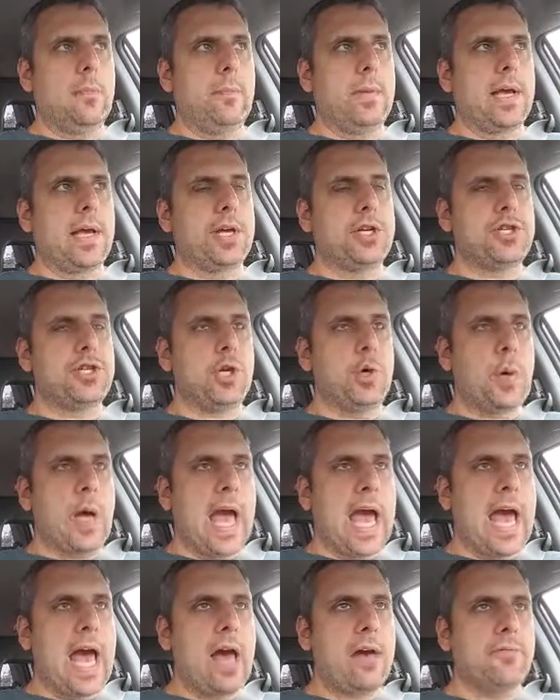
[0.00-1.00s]
Because you
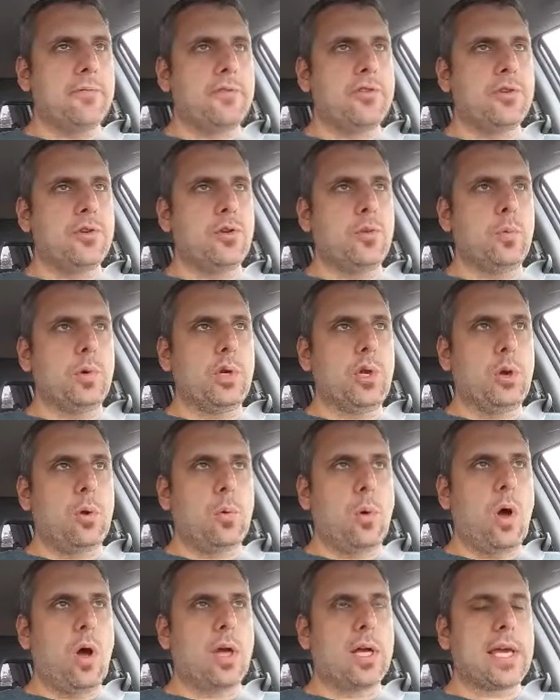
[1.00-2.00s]
have to, when
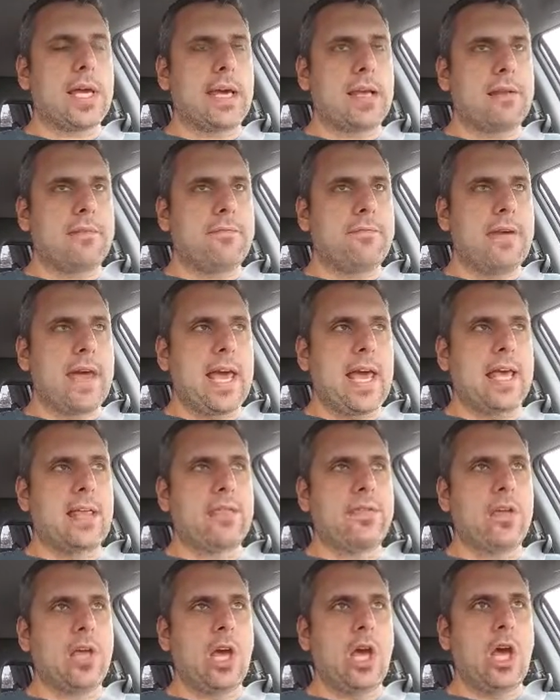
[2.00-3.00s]
you're walking in
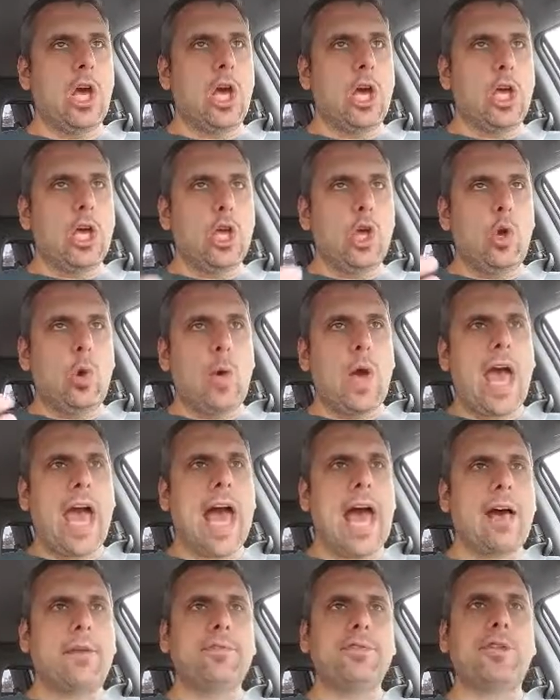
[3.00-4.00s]
faith, you
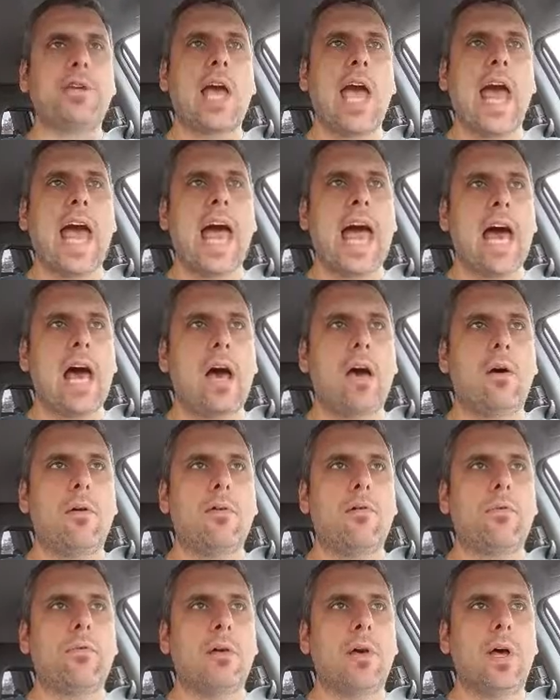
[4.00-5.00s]
have to
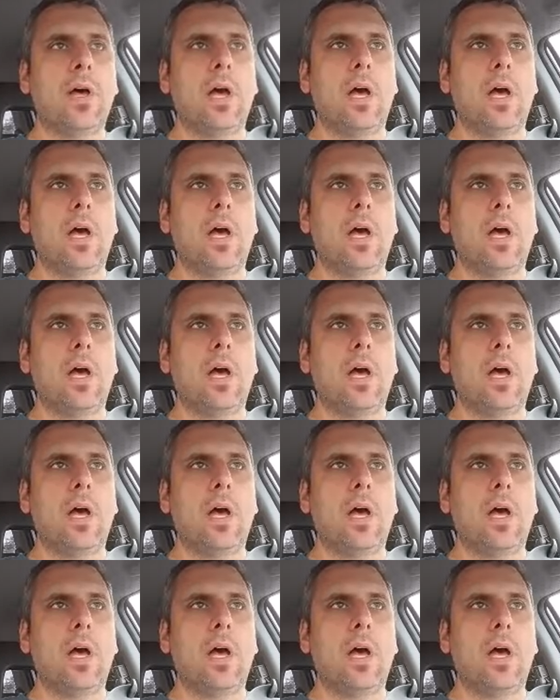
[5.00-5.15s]
have